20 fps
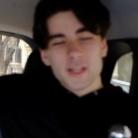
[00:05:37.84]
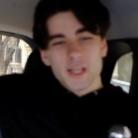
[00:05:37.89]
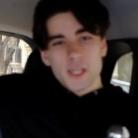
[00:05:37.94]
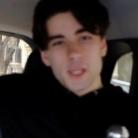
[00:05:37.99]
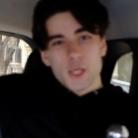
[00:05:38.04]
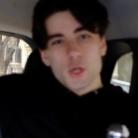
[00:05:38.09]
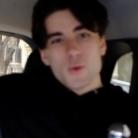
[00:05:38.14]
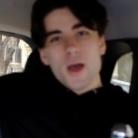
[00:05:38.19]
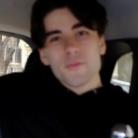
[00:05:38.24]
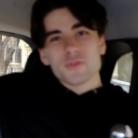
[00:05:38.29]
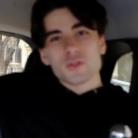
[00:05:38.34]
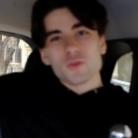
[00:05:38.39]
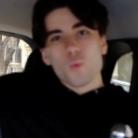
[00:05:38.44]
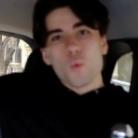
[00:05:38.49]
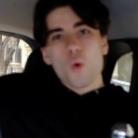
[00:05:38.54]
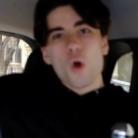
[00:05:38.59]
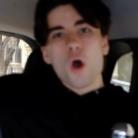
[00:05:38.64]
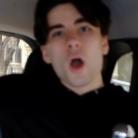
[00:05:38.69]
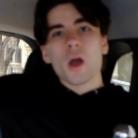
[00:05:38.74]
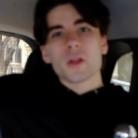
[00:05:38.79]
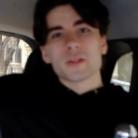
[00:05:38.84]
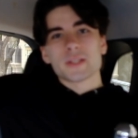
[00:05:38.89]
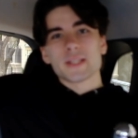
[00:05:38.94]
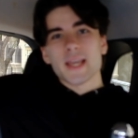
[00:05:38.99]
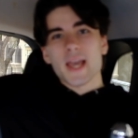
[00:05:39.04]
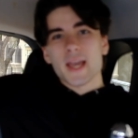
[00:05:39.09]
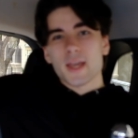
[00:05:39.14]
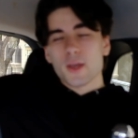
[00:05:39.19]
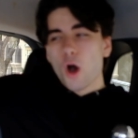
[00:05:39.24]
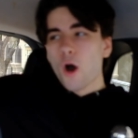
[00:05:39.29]
You have to work to
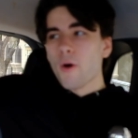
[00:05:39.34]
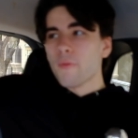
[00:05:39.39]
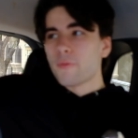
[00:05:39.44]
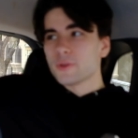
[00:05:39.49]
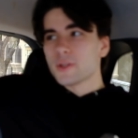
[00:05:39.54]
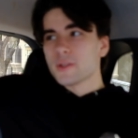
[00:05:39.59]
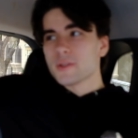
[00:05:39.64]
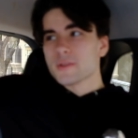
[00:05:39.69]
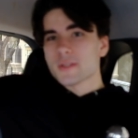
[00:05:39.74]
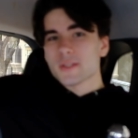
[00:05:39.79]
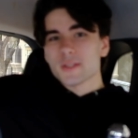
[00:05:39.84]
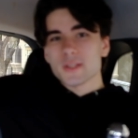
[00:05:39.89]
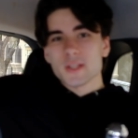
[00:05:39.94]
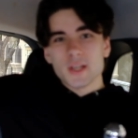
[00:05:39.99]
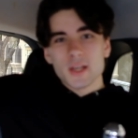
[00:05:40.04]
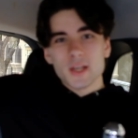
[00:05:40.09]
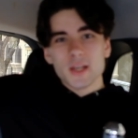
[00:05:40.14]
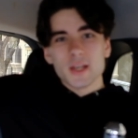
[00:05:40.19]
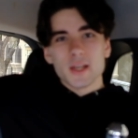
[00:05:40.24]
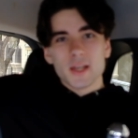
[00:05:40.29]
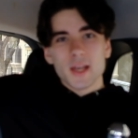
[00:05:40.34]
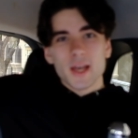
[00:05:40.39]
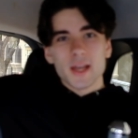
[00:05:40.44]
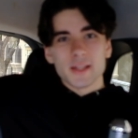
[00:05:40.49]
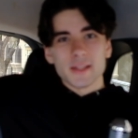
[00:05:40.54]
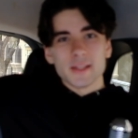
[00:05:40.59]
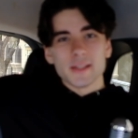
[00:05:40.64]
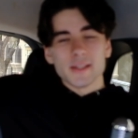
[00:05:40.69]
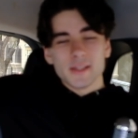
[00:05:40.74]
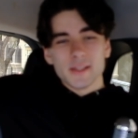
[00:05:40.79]
get confidence
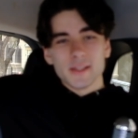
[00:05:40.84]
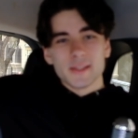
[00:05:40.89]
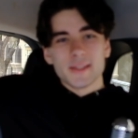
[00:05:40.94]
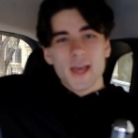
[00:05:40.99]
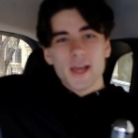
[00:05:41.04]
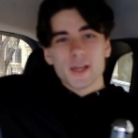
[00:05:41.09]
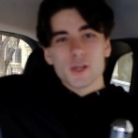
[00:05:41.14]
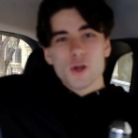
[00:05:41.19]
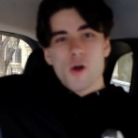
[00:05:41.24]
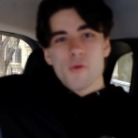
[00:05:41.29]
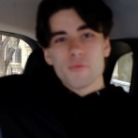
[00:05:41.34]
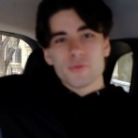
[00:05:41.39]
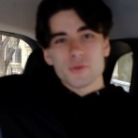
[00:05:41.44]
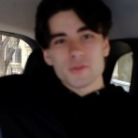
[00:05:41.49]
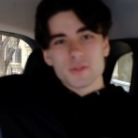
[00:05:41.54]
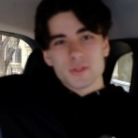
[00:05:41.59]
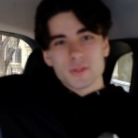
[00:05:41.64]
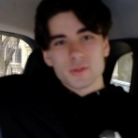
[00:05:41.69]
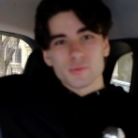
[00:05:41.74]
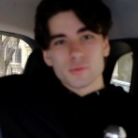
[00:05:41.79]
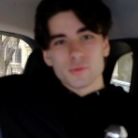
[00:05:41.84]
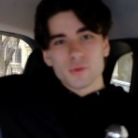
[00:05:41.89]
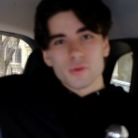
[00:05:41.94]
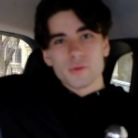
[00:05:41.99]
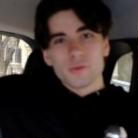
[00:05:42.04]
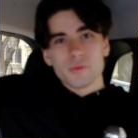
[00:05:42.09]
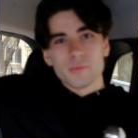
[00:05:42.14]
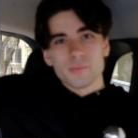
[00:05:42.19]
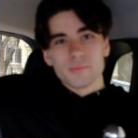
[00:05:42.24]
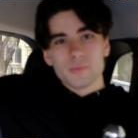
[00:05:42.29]
and get confidence
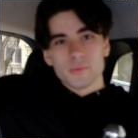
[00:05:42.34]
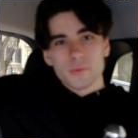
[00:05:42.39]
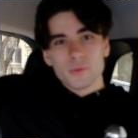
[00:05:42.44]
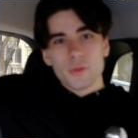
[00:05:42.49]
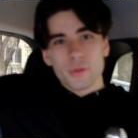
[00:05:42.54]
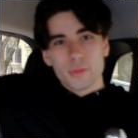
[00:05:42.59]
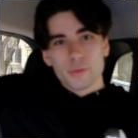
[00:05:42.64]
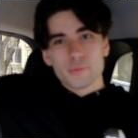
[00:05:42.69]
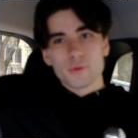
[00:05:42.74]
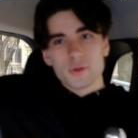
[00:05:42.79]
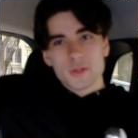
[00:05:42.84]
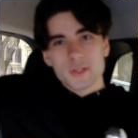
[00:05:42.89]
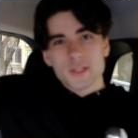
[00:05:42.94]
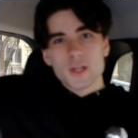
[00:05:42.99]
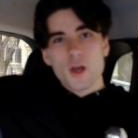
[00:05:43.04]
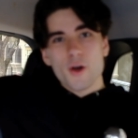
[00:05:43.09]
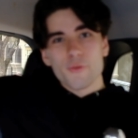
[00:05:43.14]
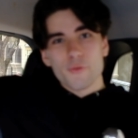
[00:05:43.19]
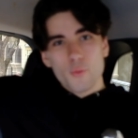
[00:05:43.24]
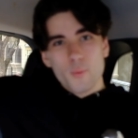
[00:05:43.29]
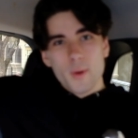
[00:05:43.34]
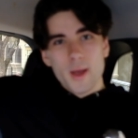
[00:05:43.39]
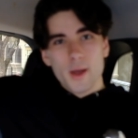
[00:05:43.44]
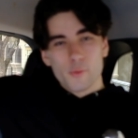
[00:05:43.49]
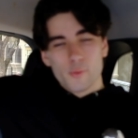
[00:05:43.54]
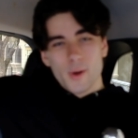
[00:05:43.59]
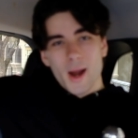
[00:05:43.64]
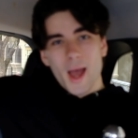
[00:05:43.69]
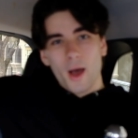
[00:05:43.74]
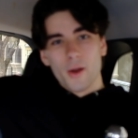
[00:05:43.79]
through through a self-aware
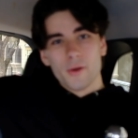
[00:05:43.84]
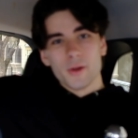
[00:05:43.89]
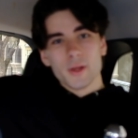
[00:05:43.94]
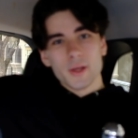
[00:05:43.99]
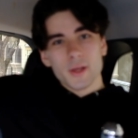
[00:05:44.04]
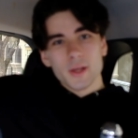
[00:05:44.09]
route.